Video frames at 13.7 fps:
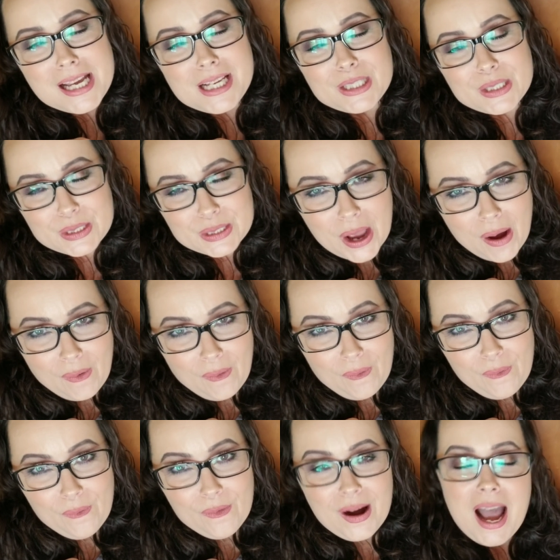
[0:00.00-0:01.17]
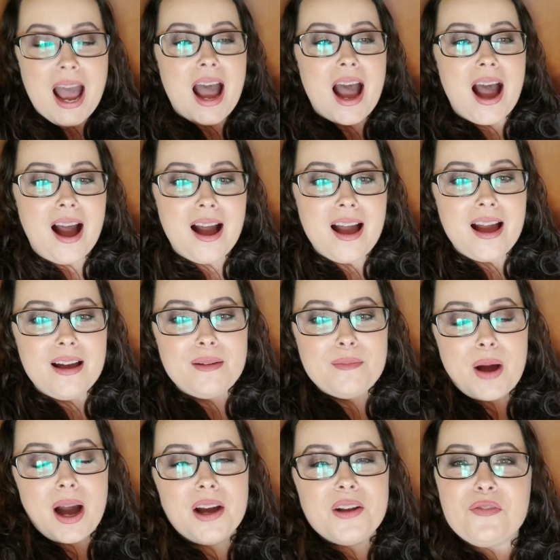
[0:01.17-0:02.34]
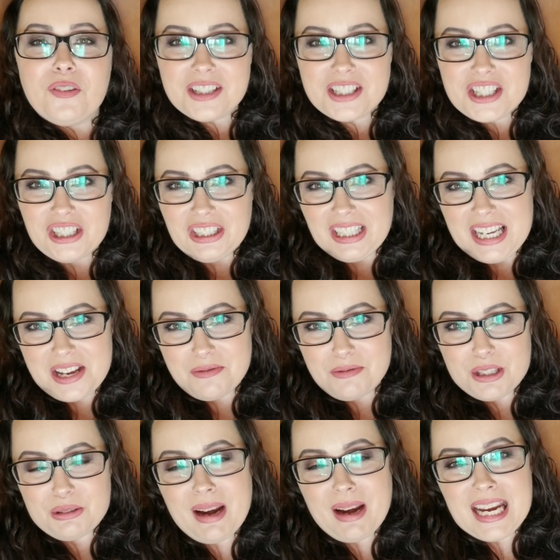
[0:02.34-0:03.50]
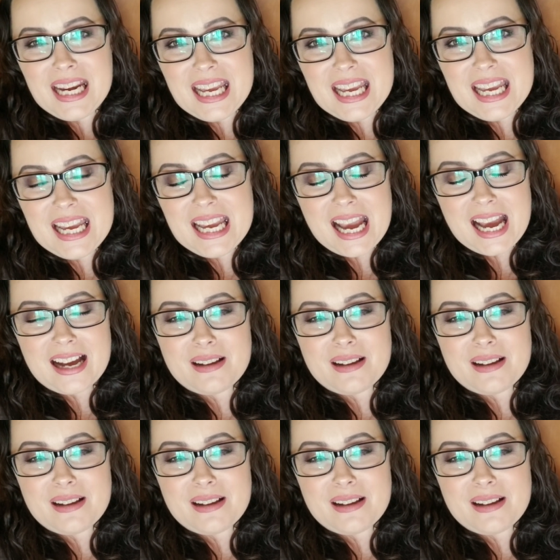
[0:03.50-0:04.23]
So, unfortunately it was rainy,